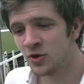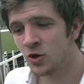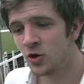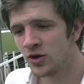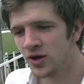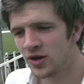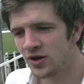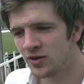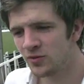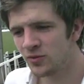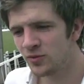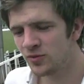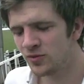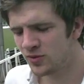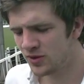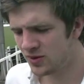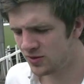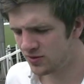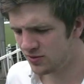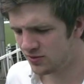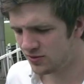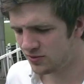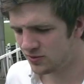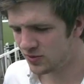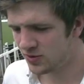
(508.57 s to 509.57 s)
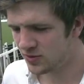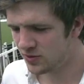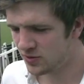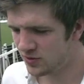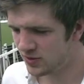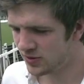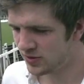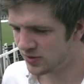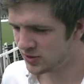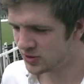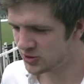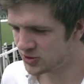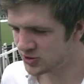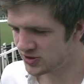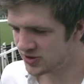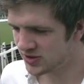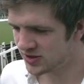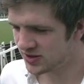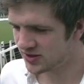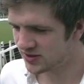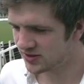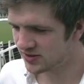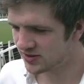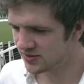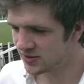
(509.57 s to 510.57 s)
Oh yeah, where were you watching
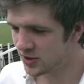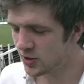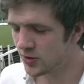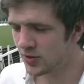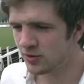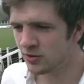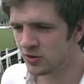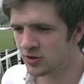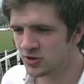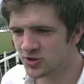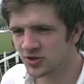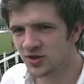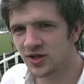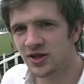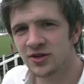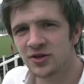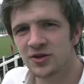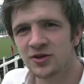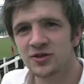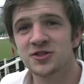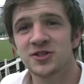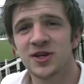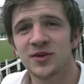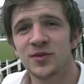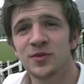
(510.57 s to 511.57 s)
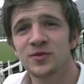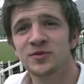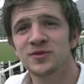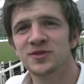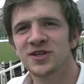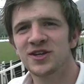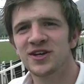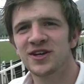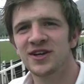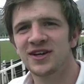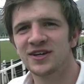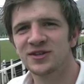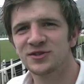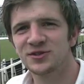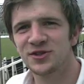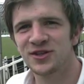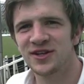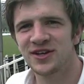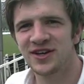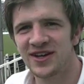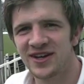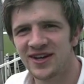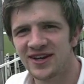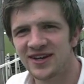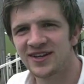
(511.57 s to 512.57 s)
that? Oh, you're watching that? Yeah, Simon was there actually.
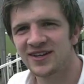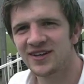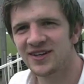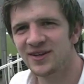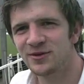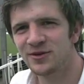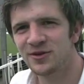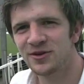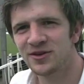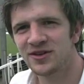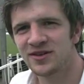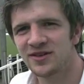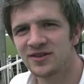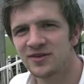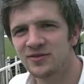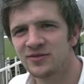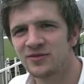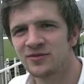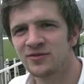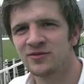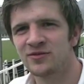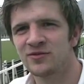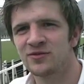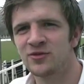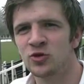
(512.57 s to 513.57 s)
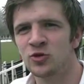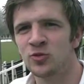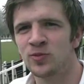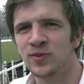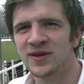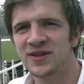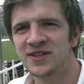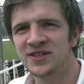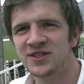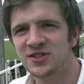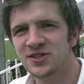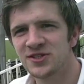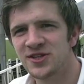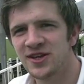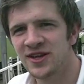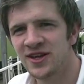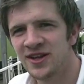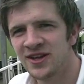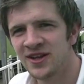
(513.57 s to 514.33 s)
Yeah, he weren't too pleased.